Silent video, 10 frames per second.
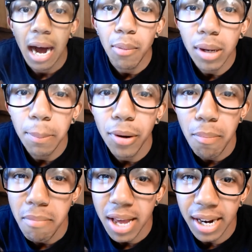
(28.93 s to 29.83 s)
I want to put
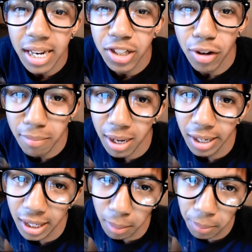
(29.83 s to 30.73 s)
mayonnaise on my
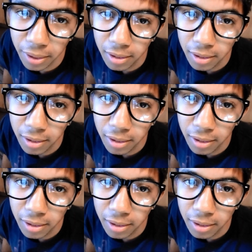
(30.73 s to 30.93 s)
lip